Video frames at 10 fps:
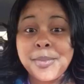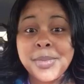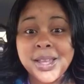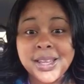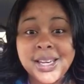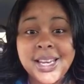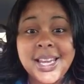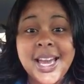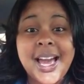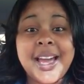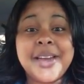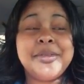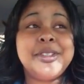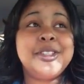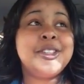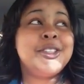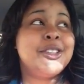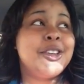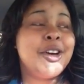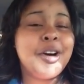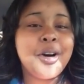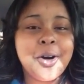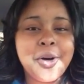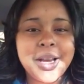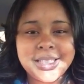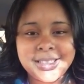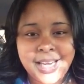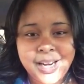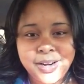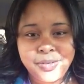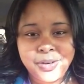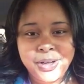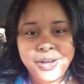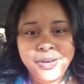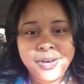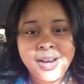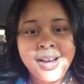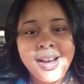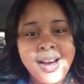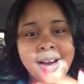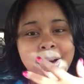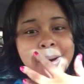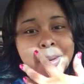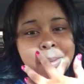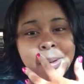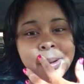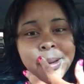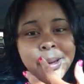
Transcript: Melody, I am so excited for you. I